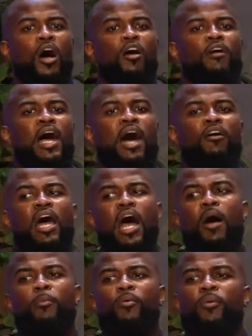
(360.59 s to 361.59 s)
of how
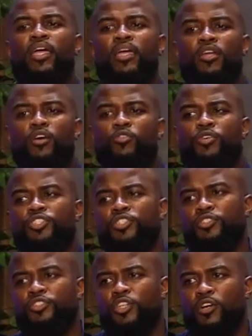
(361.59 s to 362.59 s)
to operate in a
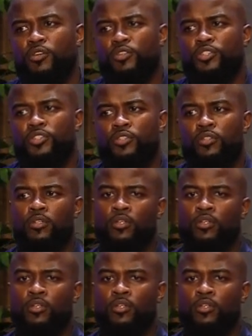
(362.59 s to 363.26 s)
Christian church